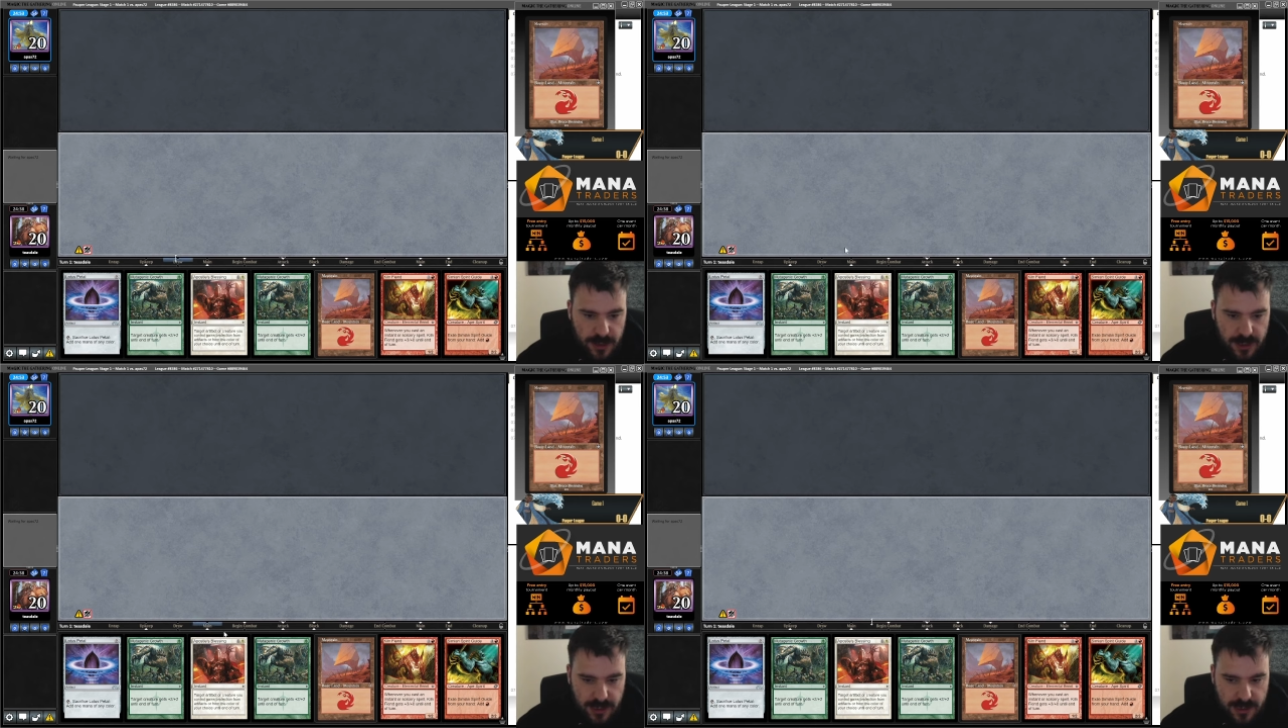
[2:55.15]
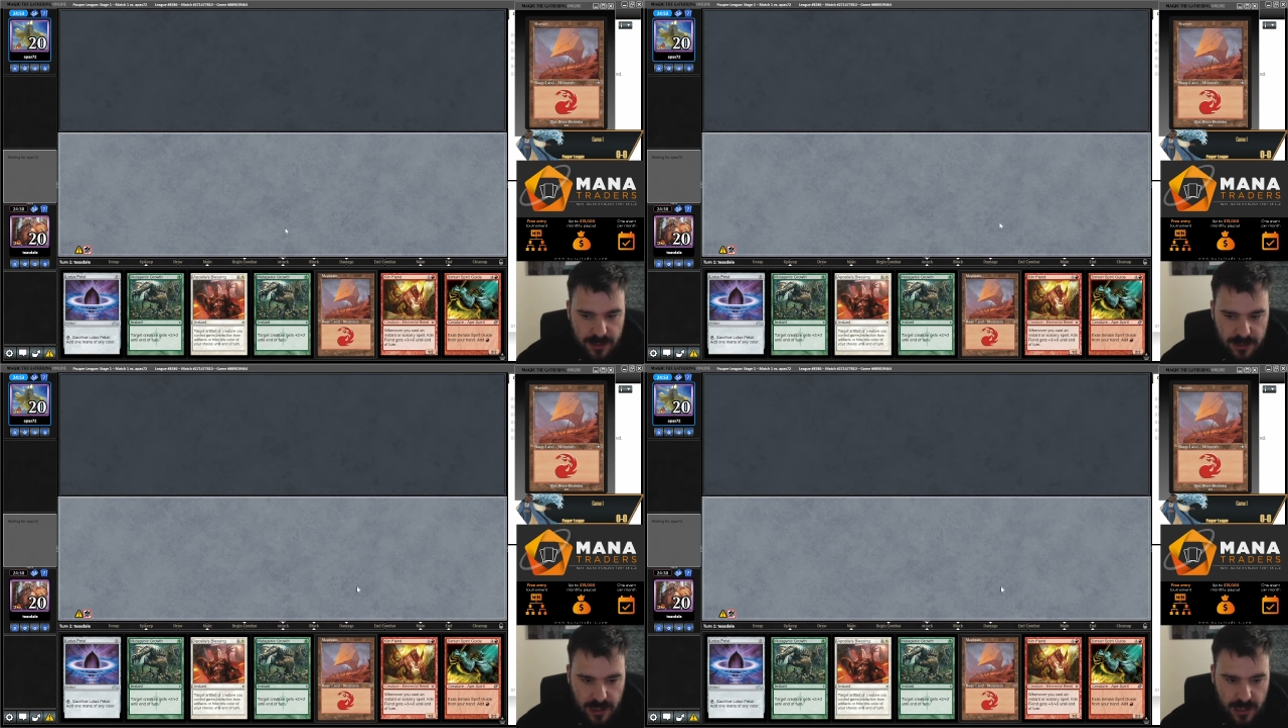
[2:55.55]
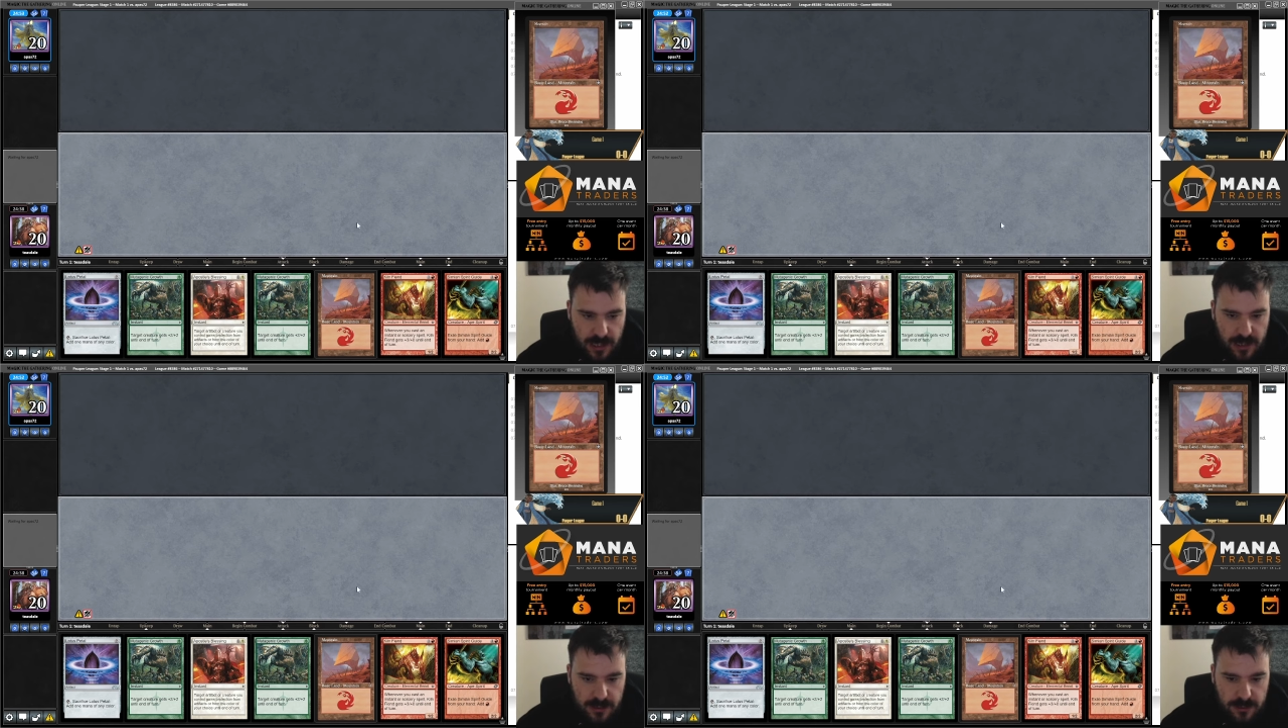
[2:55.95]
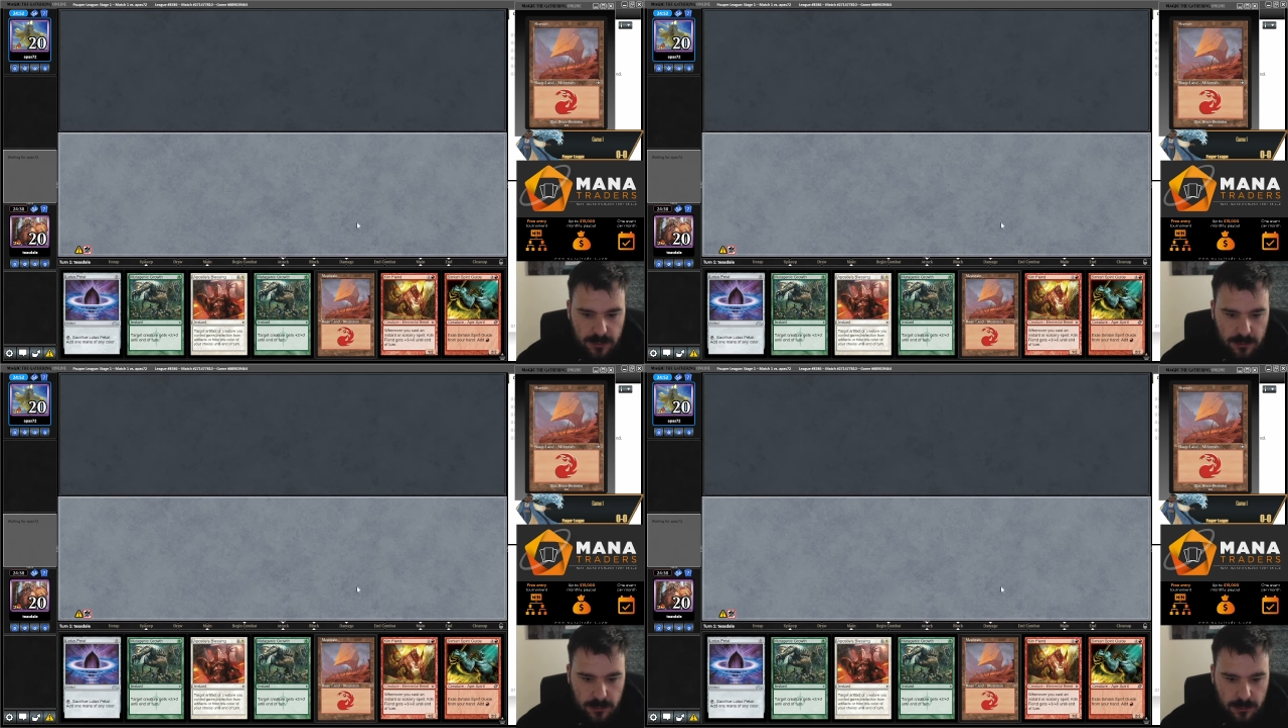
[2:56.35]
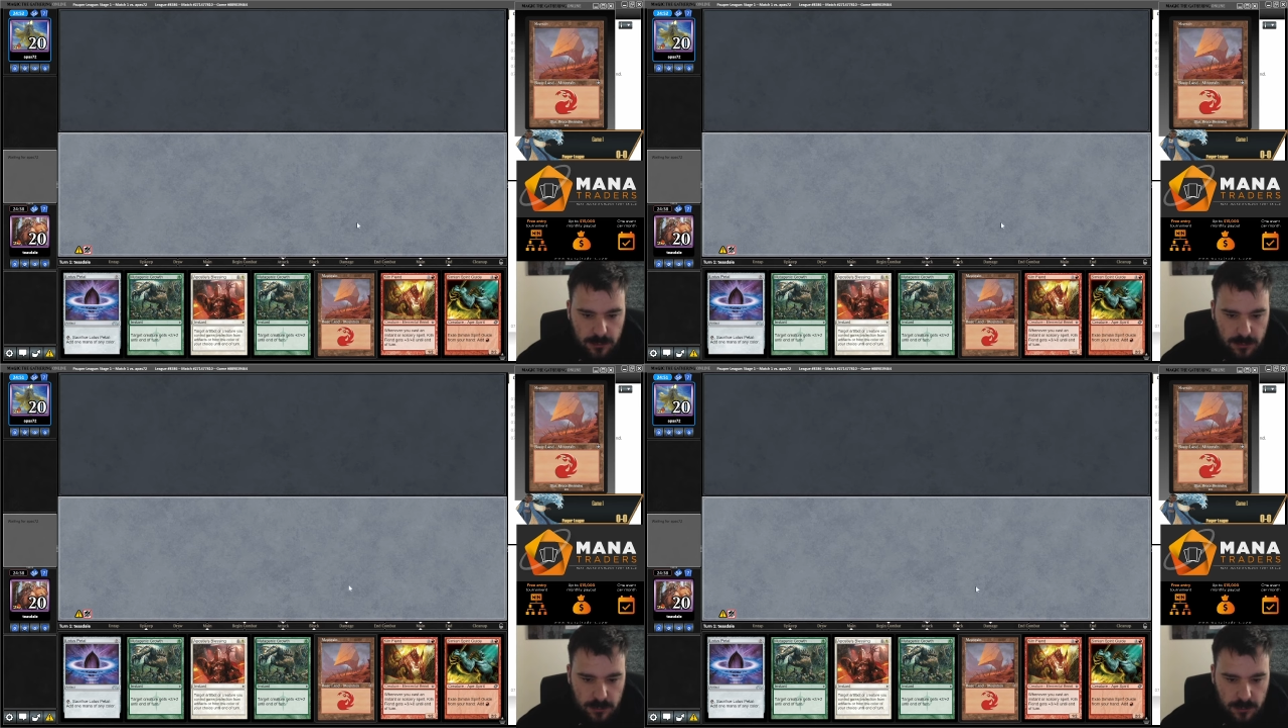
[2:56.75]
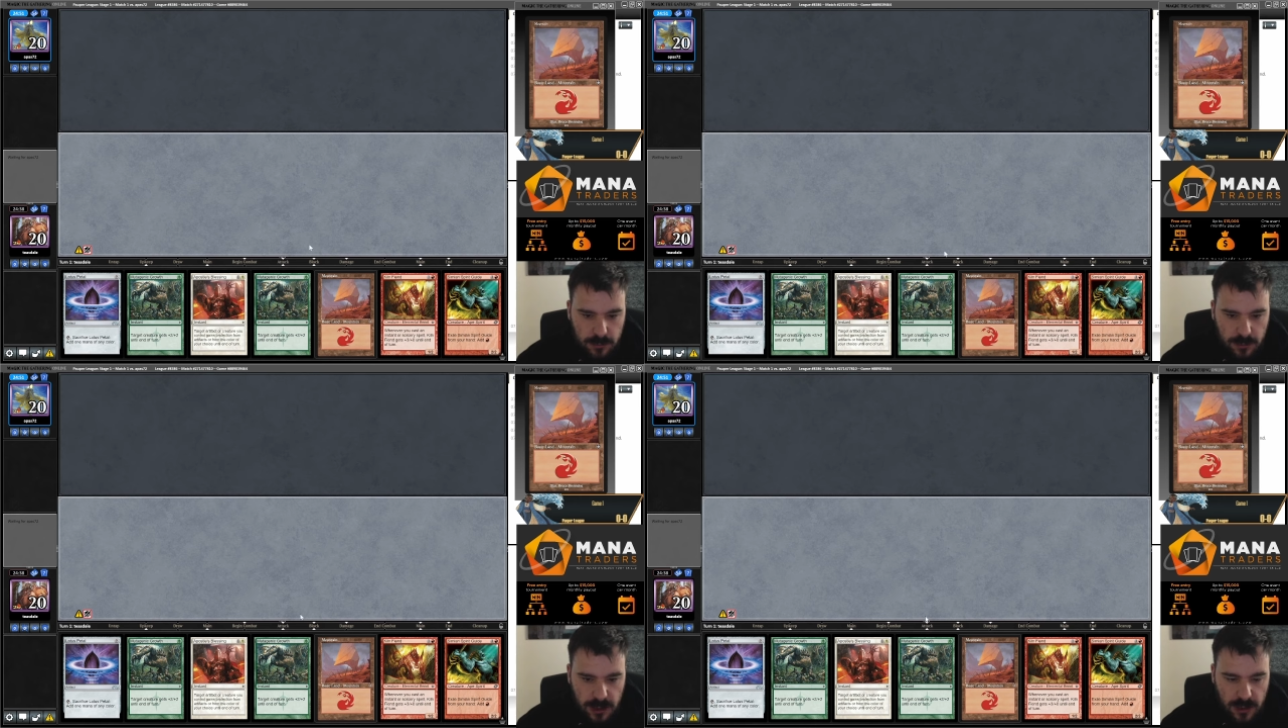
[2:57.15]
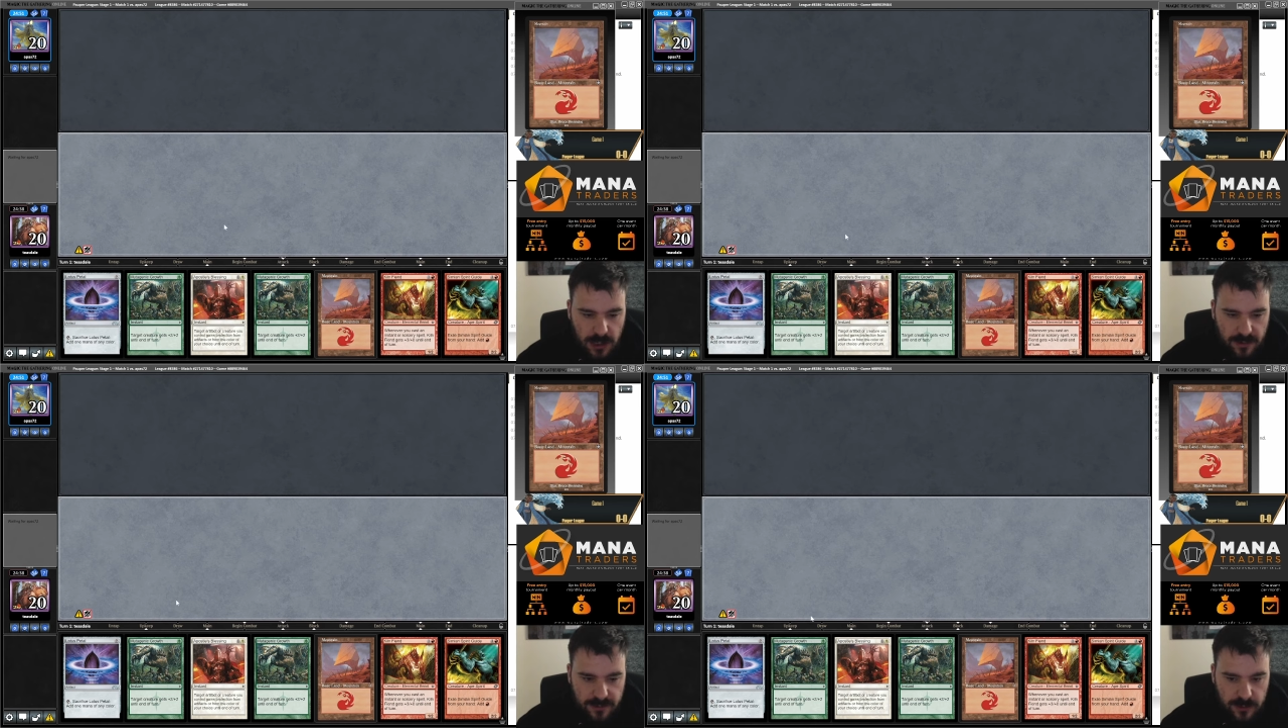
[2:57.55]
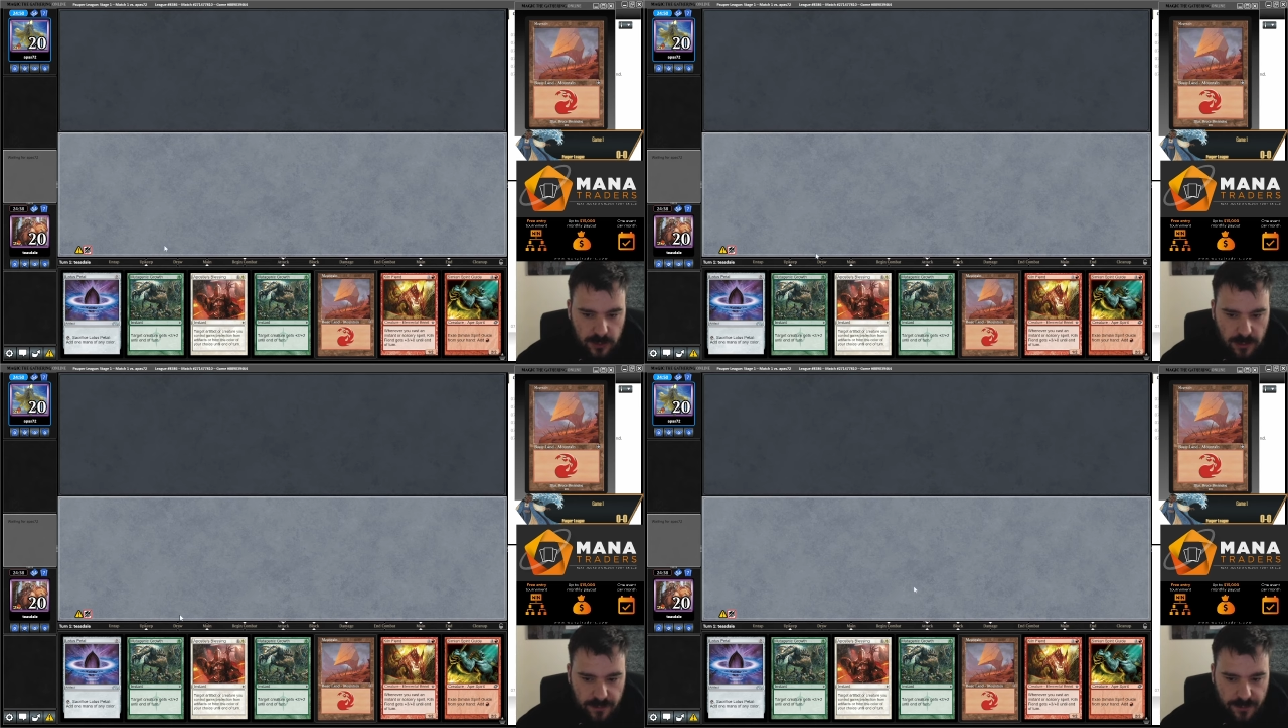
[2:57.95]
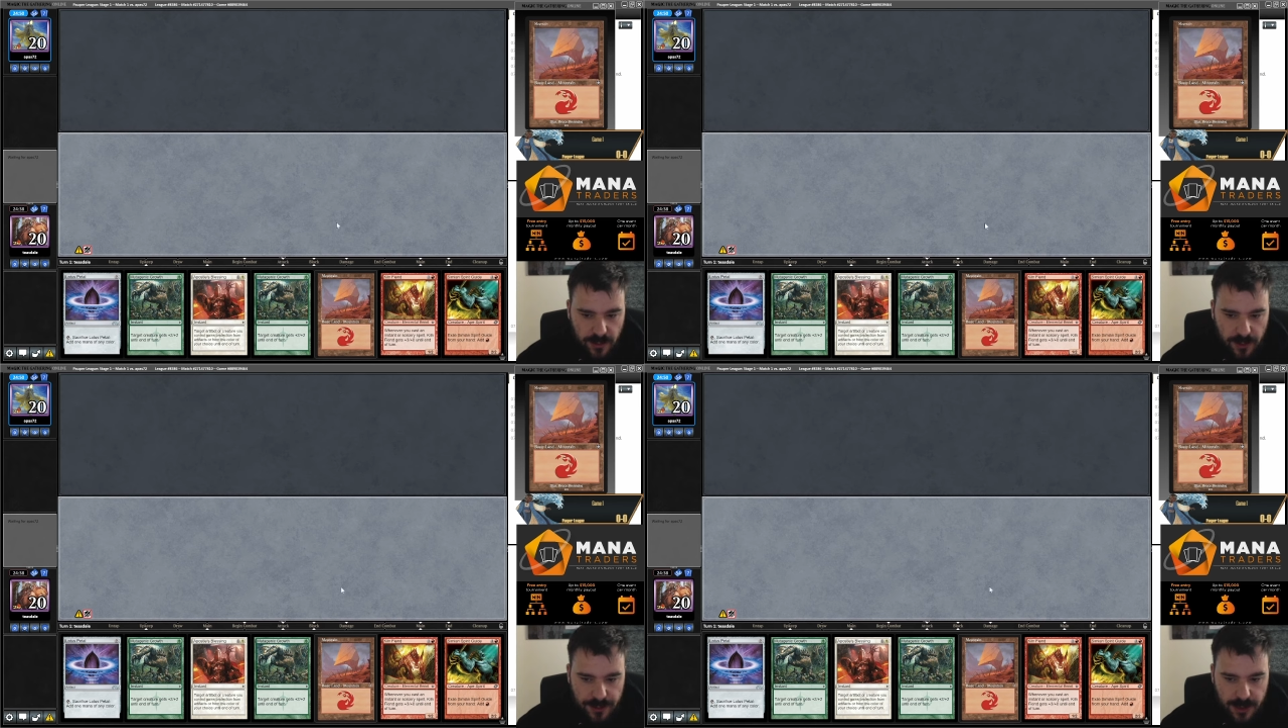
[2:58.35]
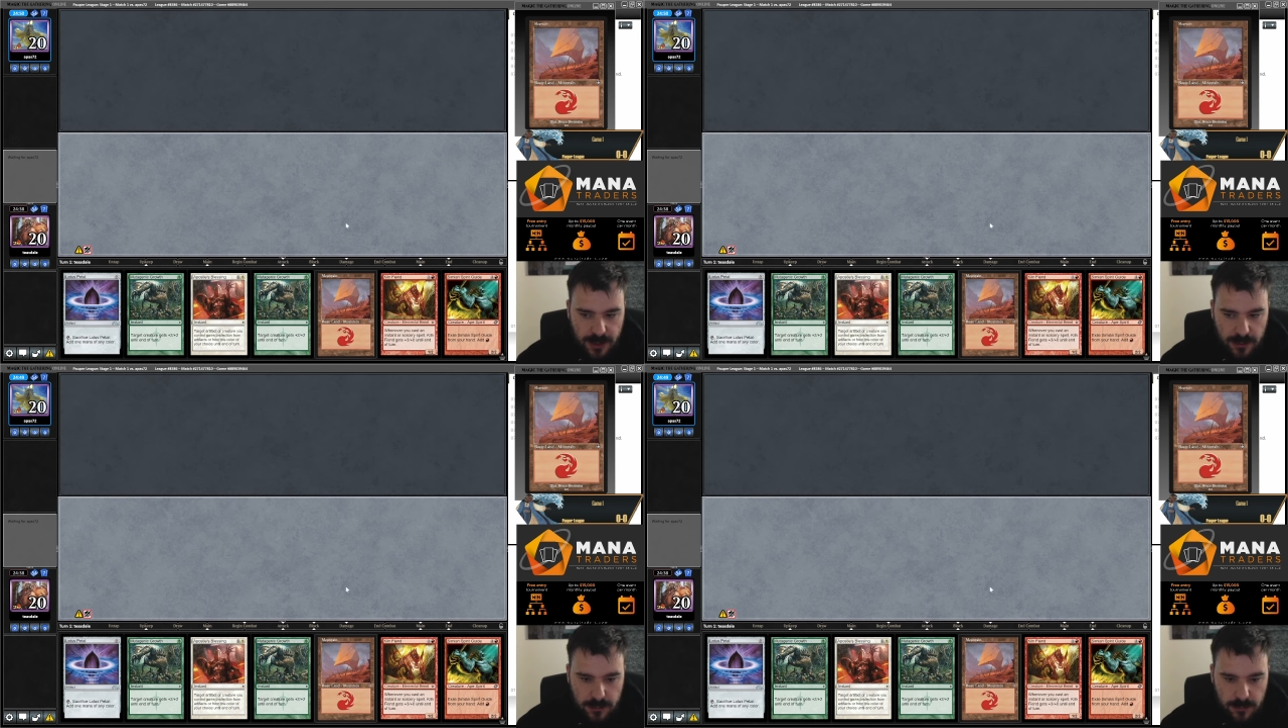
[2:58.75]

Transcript: 6, 9, 10, 11, 12, 13.